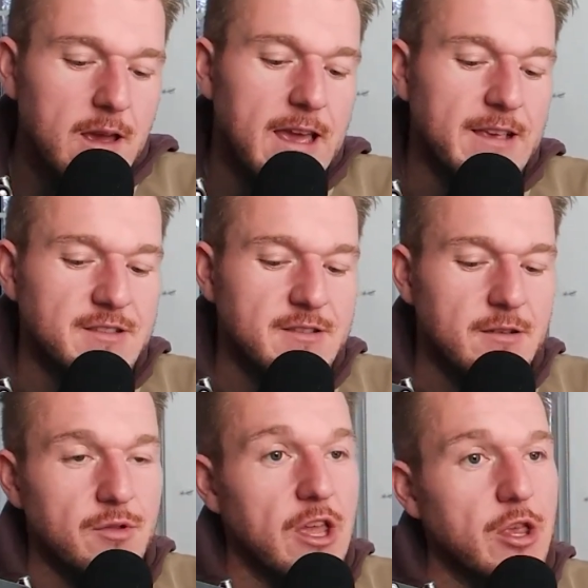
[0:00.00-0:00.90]
is
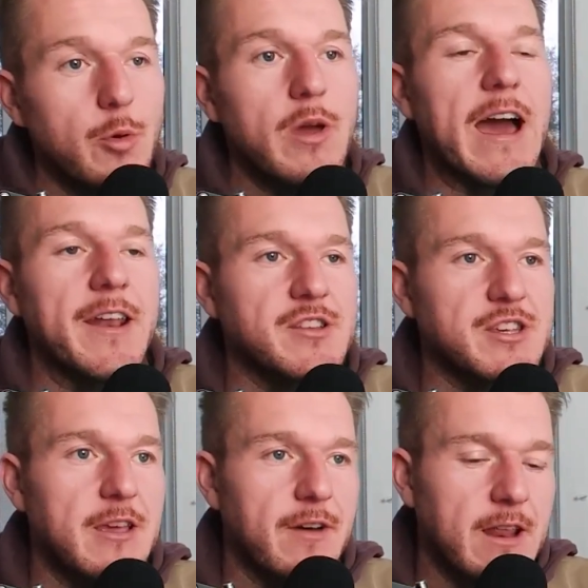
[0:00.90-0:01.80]
that you can
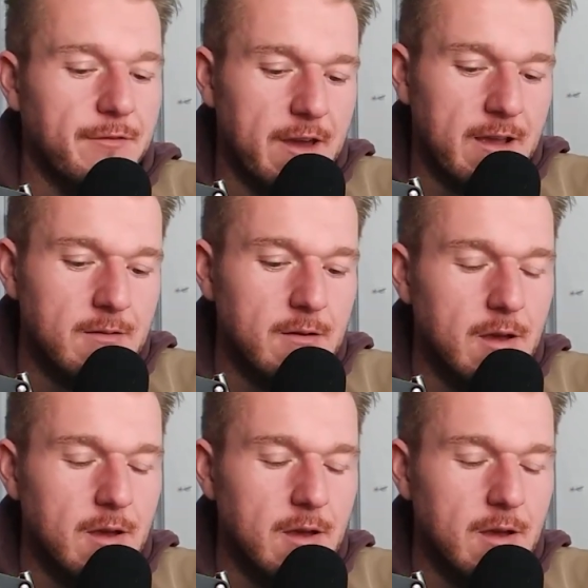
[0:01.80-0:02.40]
achieve anything.